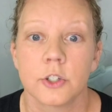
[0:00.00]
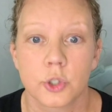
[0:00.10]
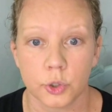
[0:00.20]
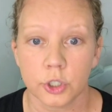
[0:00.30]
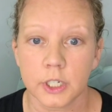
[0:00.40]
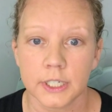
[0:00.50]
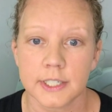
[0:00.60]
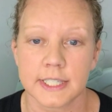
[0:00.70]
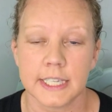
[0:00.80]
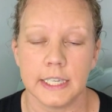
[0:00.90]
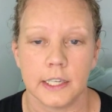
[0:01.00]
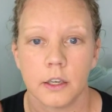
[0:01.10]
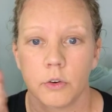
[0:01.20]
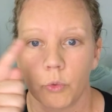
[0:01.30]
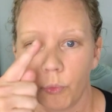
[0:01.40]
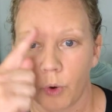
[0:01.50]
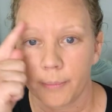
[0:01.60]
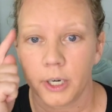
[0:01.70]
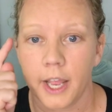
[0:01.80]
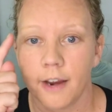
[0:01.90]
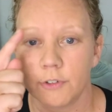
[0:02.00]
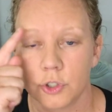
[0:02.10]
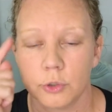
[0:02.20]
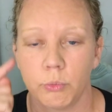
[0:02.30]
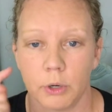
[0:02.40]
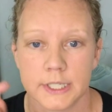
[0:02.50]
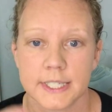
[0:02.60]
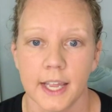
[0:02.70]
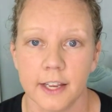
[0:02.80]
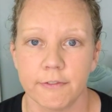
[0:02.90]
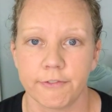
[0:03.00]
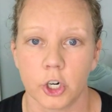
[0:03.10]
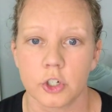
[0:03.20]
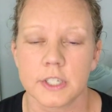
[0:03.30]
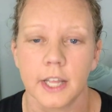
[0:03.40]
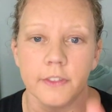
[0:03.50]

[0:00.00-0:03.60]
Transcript: So you're gonna see, I'm gonna have her do one side first,